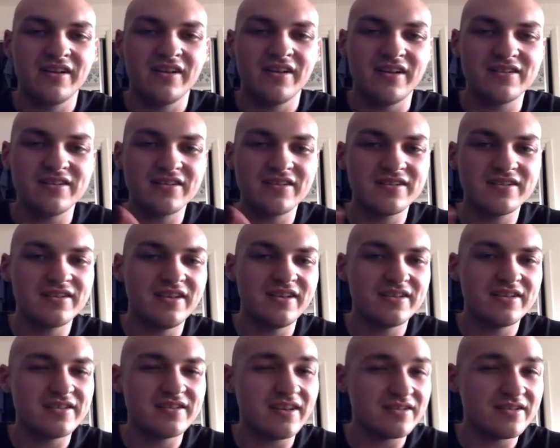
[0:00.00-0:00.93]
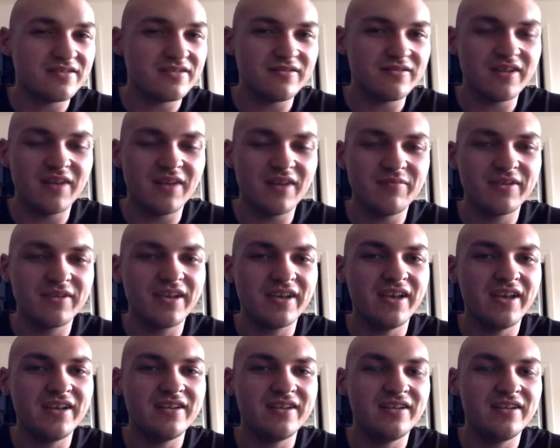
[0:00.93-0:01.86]
As you can see, it's not too
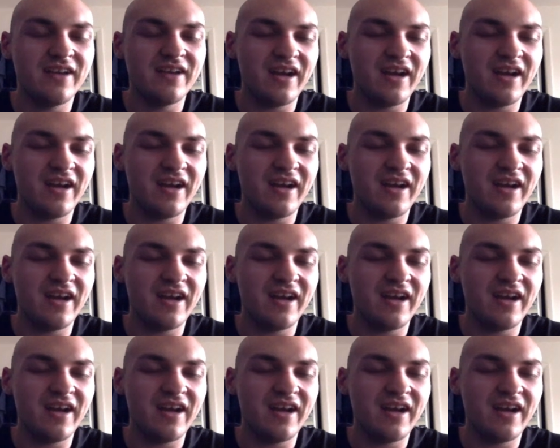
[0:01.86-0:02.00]
complicated.